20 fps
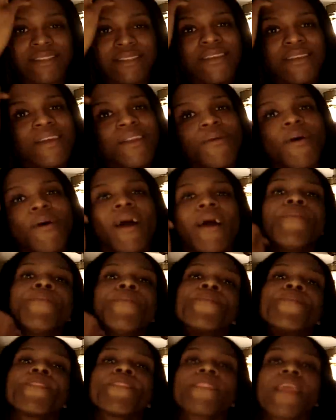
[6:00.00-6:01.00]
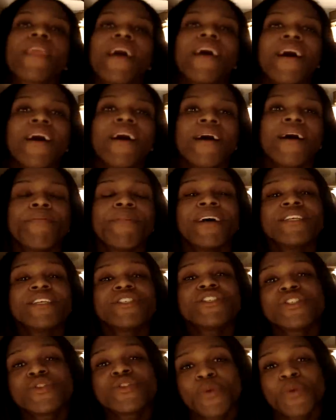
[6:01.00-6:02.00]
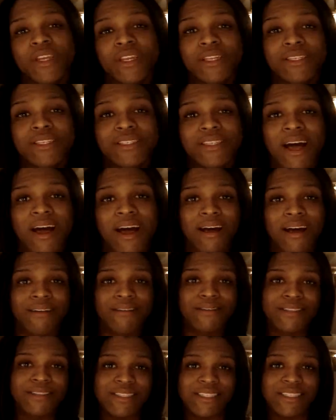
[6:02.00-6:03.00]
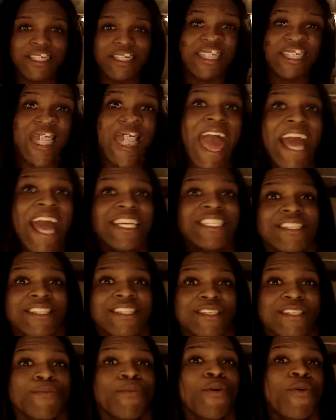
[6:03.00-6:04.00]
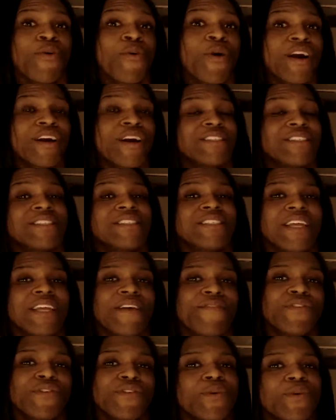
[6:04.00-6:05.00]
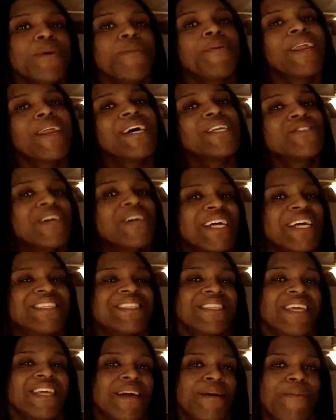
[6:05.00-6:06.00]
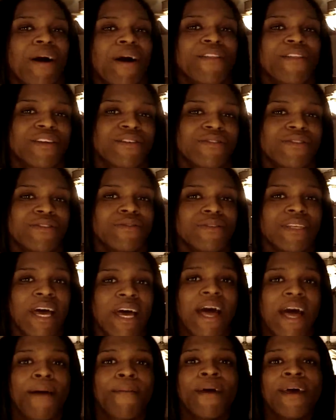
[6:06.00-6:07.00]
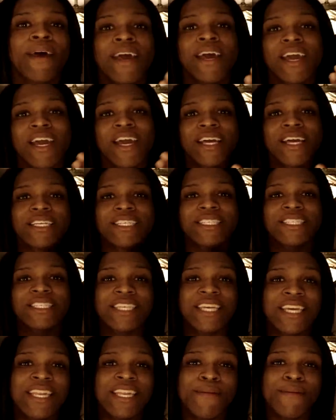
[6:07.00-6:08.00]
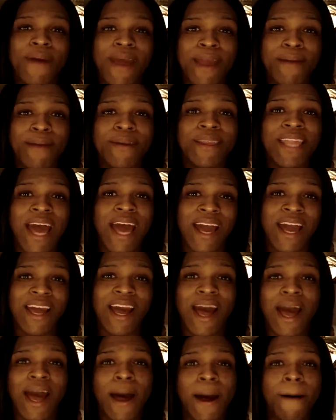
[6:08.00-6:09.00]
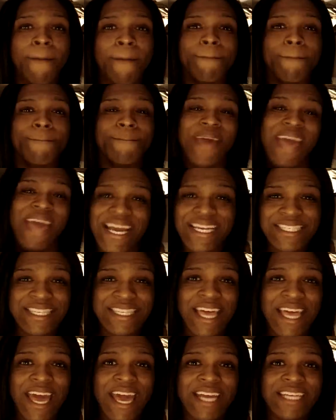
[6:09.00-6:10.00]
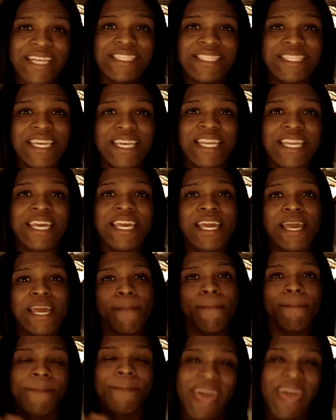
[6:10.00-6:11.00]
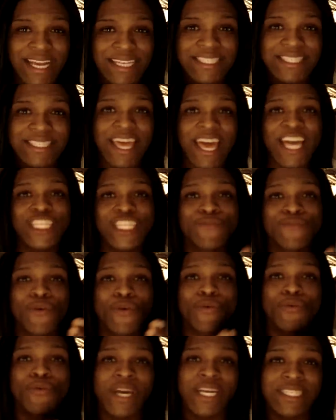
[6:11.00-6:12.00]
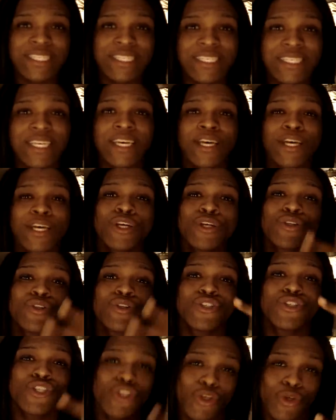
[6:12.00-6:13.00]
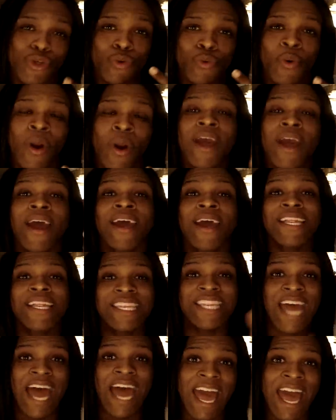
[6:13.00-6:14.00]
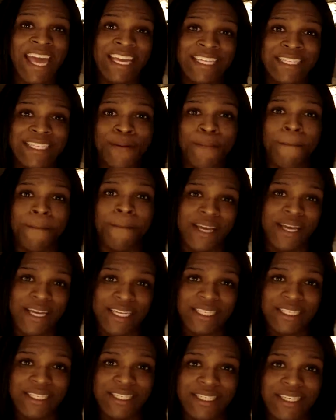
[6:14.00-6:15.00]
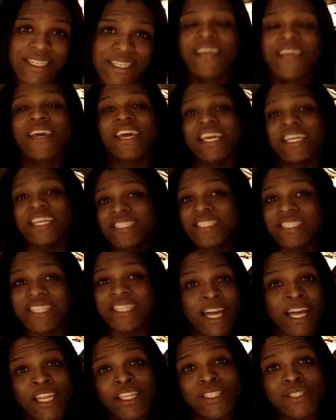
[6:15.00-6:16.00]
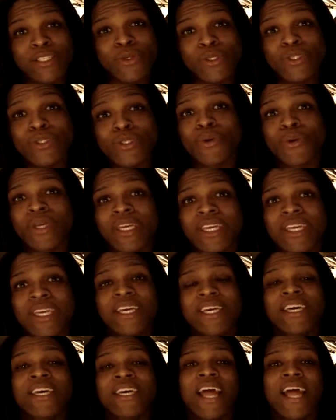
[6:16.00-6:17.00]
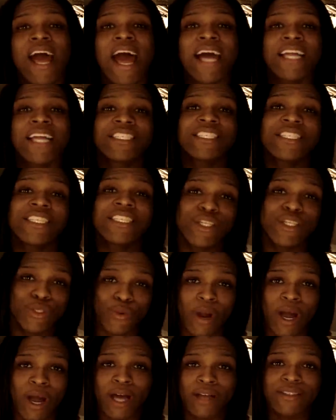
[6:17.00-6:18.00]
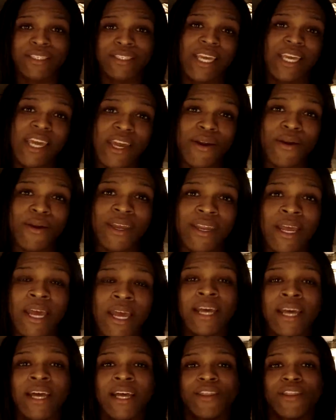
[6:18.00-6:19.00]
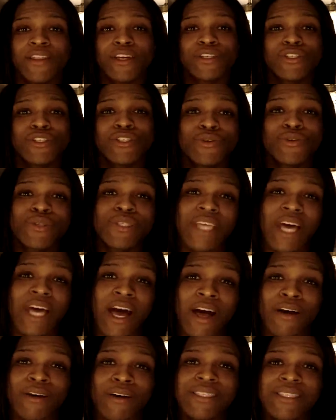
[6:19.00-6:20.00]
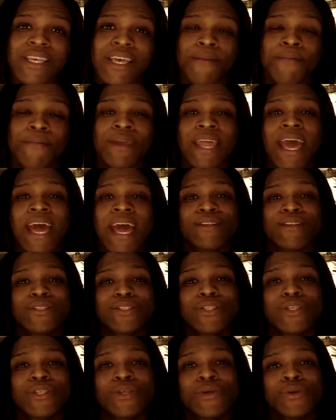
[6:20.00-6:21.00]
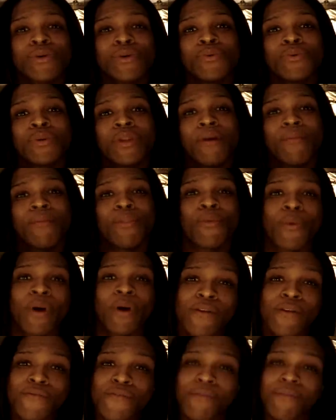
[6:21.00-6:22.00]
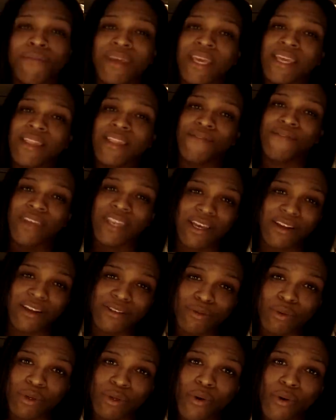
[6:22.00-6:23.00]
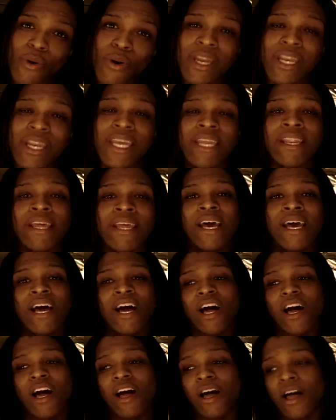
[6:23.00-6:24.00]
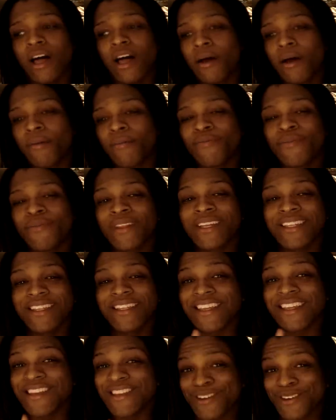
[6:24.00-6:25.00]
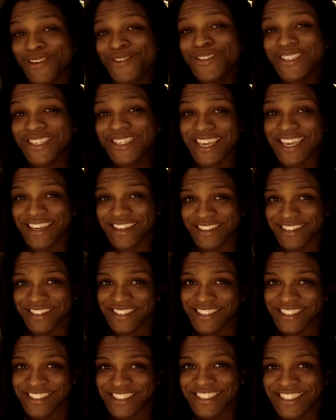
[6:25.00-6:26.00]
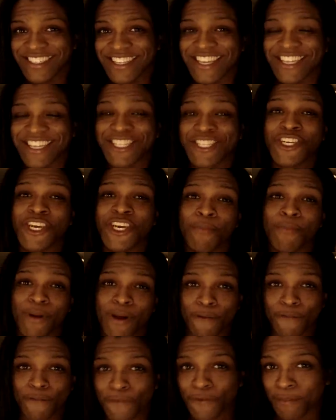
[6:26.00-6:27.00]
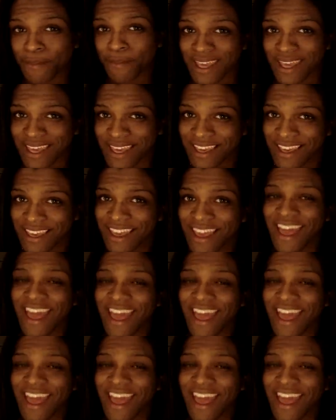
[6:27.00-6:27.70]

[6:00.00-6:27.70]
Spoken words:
So anyway, that's just one of the songs. Actually, there's more words and stuff to it, but I try not to take up all the YouTube time. cdbaby.com/cd/ForrestaB2. Die is a must. It's selling, so it's doing good. I just need you all to hear it. There's new songs coming out soon. The one for me, the video's recorded. The new single is Jump On For Me.